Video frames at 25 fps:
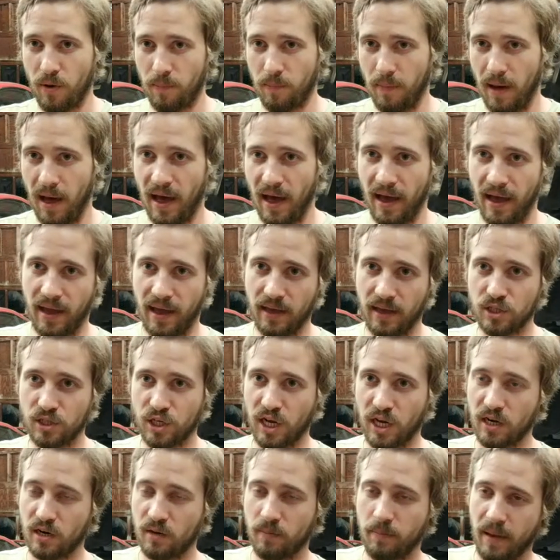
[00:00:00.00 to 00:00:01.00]
my
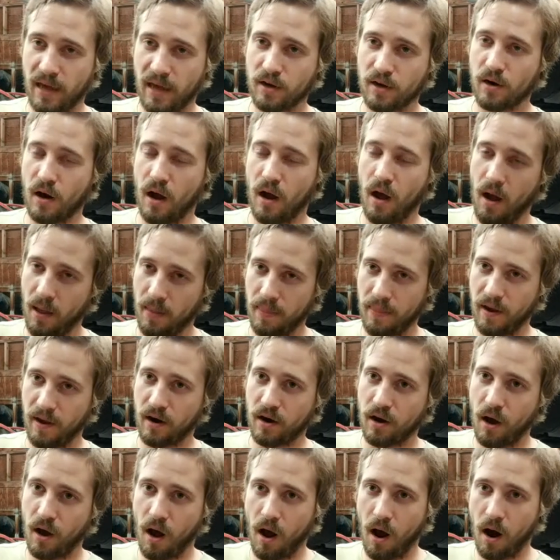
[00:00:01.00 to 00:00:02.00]
channel banner on their
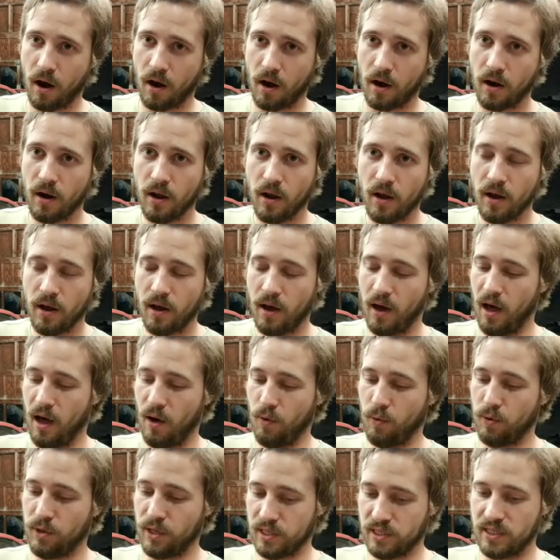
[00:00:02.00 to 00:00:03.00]
car
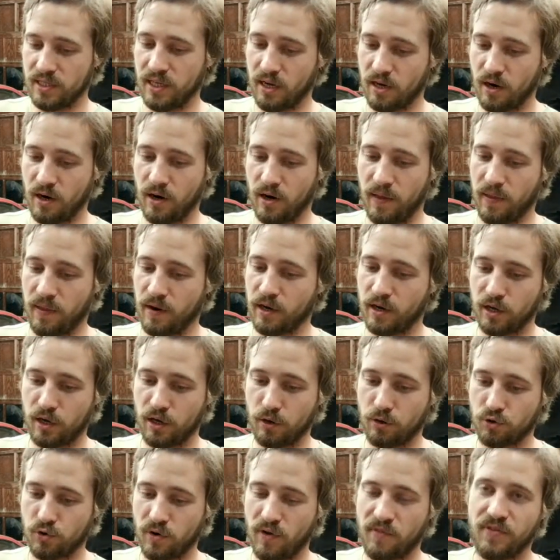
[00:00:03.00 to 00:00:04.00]
with a sticker, and they're going to
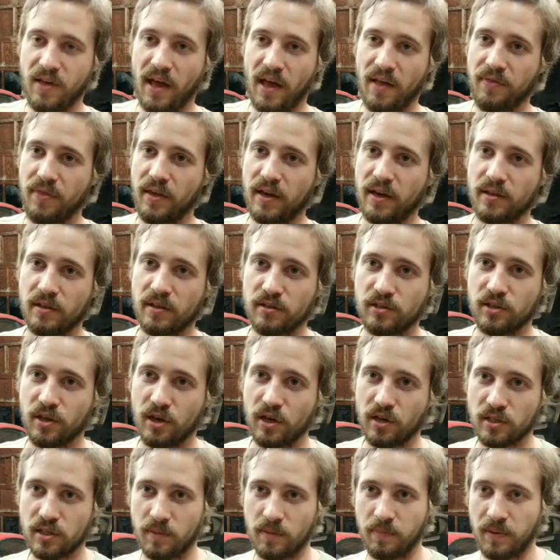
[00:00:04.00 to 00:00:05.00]
go drift that thing in the
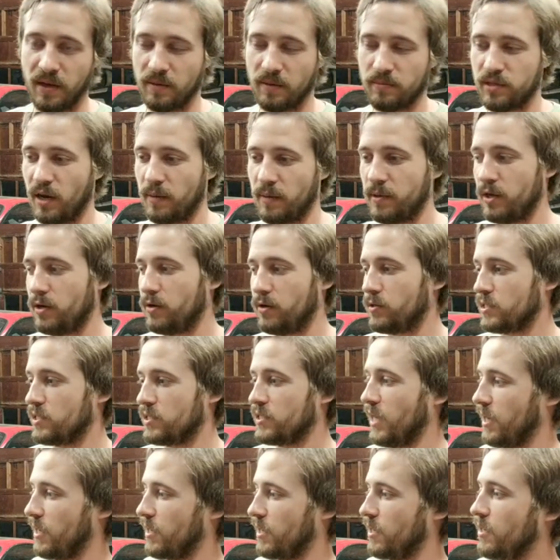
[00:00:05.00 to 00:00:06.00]
dirt. It's a BMW.
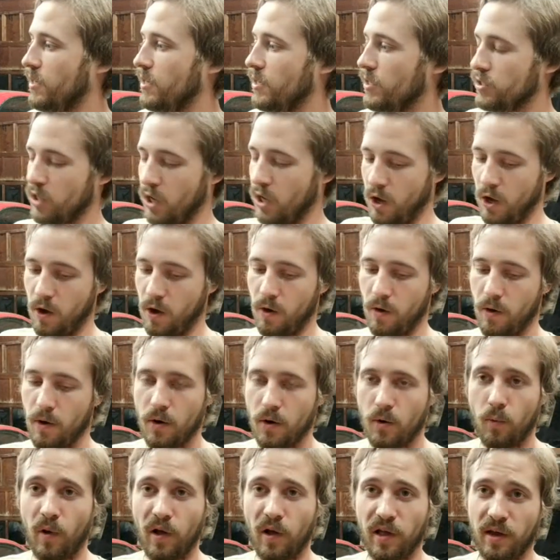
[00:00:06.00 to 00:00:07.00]
So
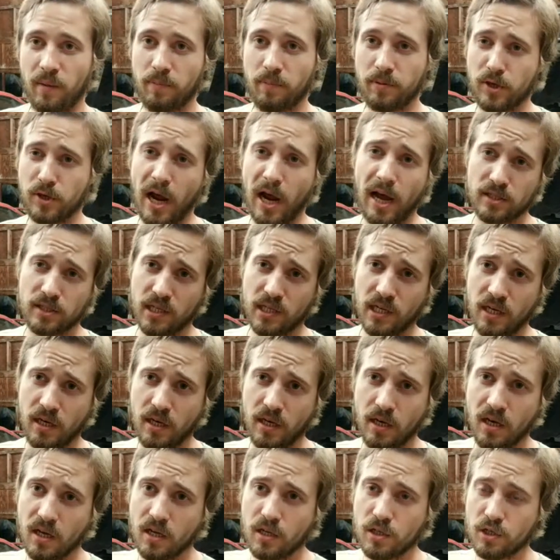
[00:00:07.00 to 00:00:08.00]
William Petrowski,
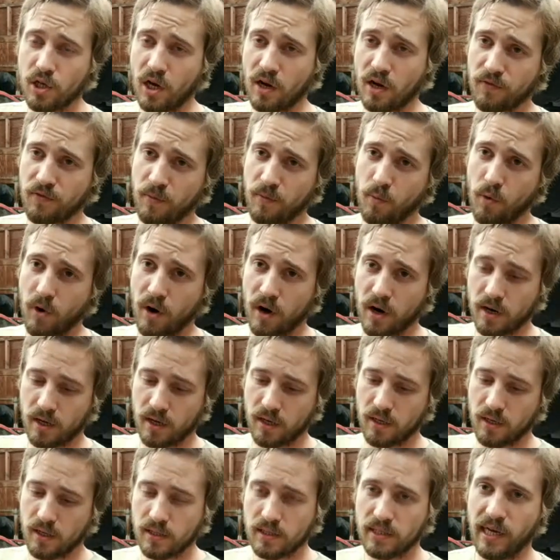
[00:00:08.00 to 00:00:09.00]
Junk from Work,
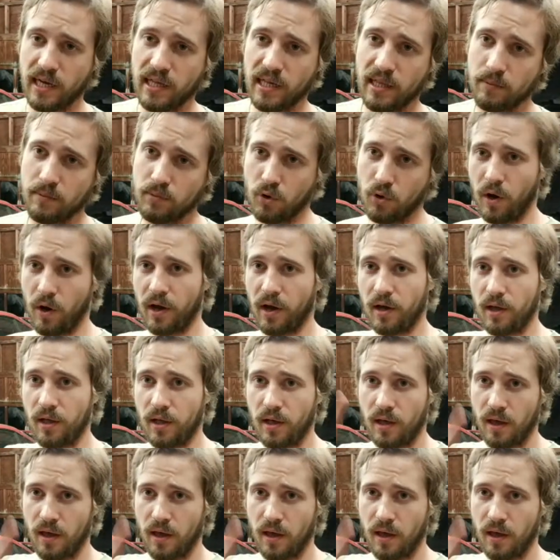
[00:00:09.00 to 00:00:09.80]
Salem Doyle,